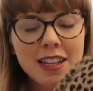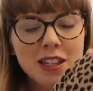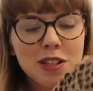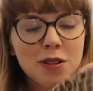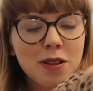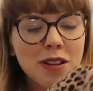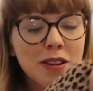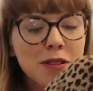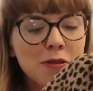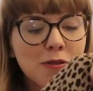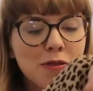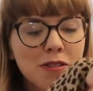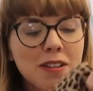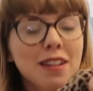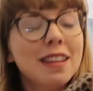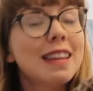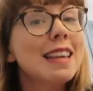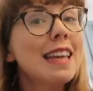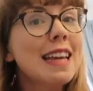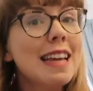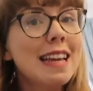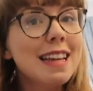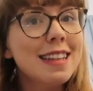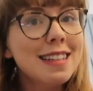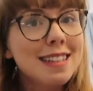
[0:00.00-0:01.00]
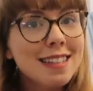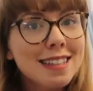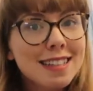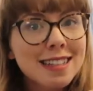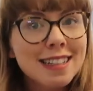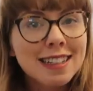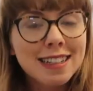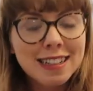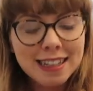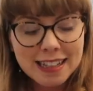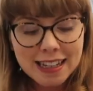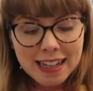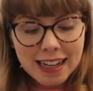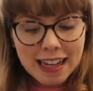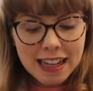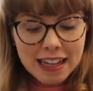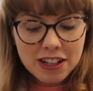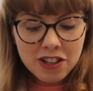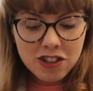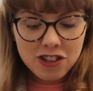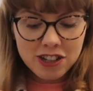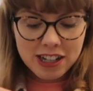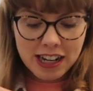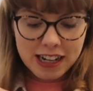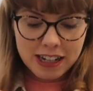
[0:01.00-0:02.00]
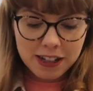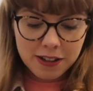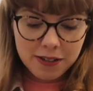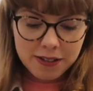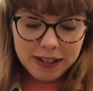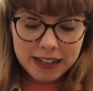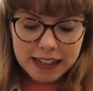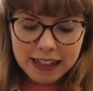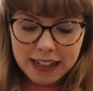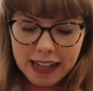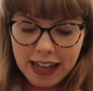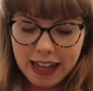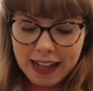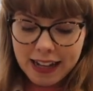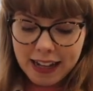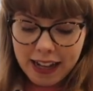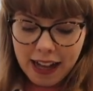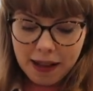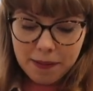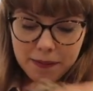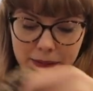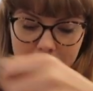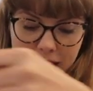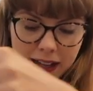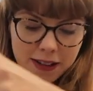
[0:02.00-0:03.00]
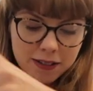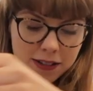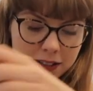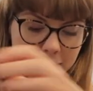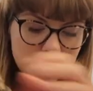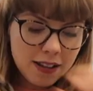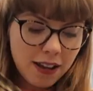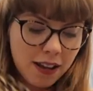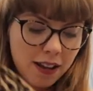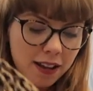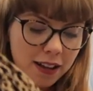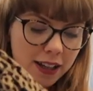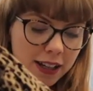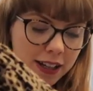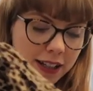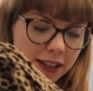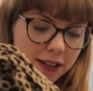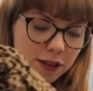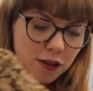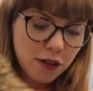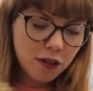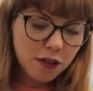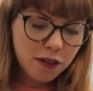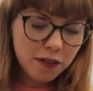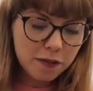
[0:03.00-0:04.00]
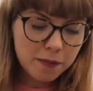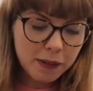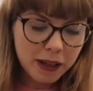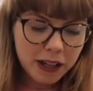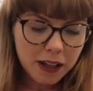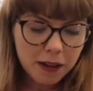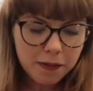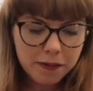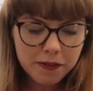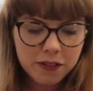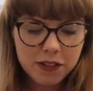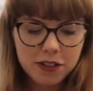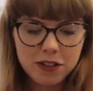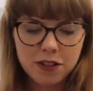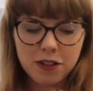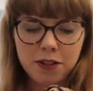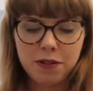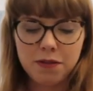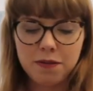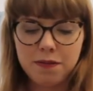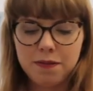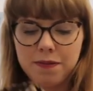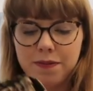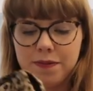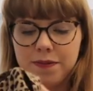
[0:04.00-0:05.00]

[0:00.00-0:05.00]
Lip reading: So I thought this is genuinely getting at me outside of my comfort zone.